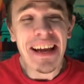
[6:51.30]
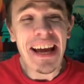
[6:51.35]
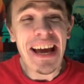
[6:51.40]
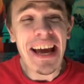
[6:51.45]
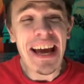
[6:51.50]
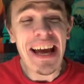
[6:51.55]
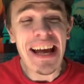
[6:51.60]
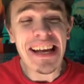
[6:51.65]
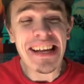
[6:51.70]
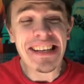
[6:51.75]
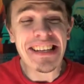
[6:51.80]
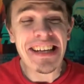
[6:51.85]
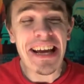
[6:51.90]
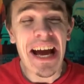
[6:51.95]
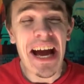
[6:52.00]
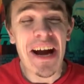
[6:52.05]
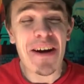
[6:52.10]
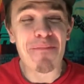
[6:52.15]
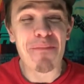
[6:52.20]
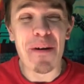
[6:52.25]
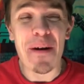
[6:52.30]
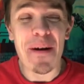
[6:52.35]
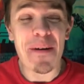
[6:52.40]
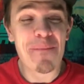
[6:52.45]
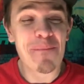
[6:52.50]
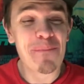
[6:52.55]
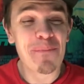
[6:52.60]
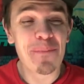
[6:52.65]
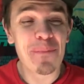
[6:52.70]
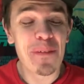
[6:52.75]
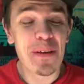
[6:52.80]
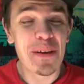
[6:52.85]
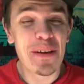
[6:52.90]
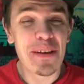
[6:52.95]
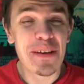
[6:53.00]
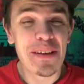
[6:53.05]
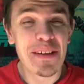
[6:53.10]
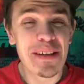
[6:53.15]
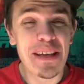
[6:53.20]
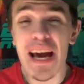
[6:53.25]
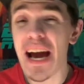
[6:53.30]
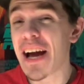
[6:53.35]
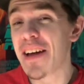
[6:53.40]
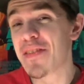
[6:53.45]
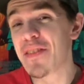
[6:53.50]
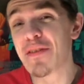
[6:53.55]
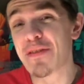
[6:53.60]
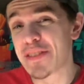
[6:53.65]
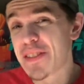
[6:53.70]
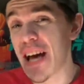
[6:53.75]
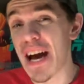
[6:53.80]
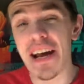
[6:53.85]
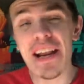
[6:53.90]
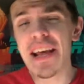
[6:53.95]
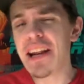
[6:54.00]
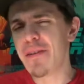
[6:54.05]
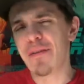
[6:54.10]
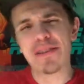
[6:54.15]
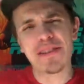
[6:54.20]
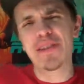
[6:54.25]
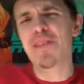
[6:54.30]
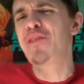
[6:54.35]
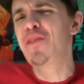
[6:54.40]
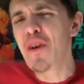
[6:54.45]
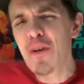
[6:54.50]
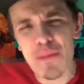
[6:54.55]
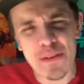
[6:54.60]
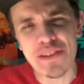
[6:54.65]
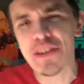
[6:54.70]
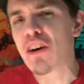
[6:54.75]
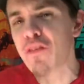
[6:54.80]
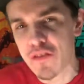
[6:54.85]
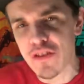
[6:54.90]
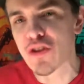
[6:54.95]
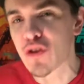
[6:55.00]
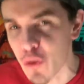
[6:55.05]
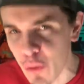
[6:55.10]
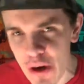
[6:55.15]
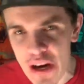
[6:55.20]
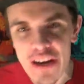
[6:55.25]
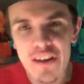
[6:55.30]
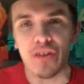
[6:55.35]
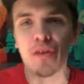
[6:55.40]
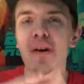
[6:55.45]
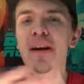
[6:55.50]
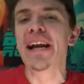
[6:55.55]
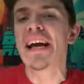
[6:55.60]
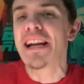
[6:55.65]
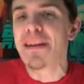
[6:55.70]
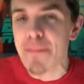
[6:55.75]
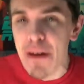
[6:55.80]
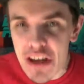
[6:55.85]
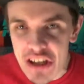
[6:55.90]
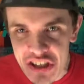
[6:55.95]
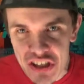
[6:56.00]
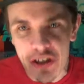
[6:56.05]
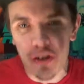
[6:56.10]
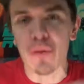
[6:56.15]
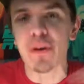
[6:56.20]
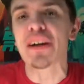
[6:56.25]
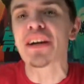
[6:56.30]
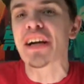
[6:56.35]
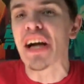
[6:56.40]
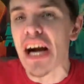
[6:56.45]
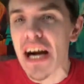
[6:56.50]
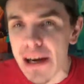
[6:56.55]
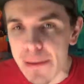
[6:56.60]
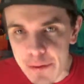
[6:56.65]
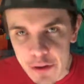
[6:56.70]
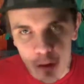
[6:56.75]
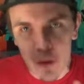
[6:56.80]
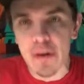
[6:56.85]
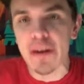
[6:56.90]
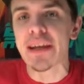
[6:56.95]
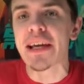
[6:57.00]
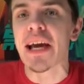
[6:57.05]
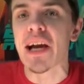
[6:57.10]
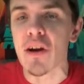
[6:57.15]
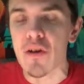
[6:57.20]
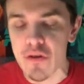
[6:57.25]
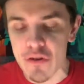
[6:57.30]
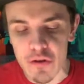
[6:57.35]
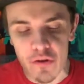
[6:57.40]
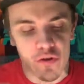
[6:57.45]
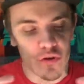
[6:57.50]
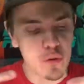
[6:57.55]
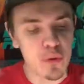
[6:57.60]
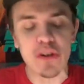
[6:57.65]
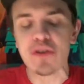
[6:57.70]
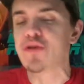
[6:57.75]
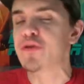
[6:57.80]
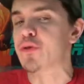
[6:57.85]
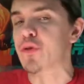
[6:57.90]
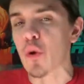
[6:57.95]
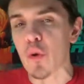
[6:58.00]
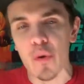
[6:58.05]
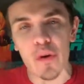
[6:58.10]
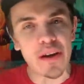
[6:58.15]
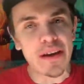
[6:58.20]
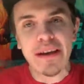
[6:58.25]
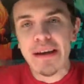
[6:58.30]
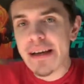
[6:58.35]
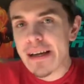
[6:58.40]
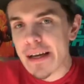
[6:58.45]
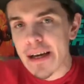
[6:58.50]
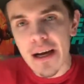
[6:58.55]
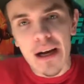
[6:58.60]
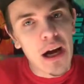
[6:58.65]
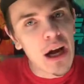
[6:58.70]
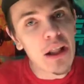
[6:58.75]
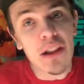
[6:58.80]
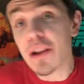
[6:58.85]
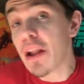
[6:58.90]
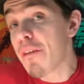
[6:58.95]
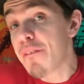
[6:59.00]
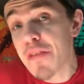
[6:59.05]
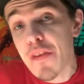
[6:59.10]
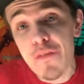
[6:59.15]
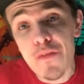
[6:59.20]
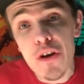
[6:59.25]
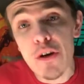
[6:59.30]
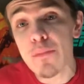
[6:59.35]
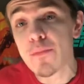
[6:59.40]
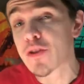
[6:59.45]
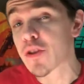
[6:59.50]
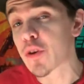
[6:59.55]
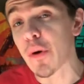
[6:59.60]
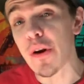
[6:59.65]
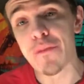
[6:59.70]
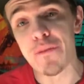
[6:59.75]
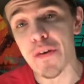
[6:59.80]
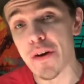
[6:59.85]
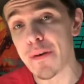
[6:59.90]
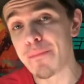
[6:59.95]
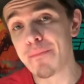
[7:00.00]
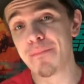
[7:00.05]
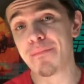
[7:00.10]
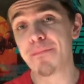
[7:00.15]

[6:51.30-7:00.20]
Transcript: And yeah, but yeah, there's that. Anyways, the film itself is great. Great animation, great comedy, great characters, great story. Love the film. It's a great film.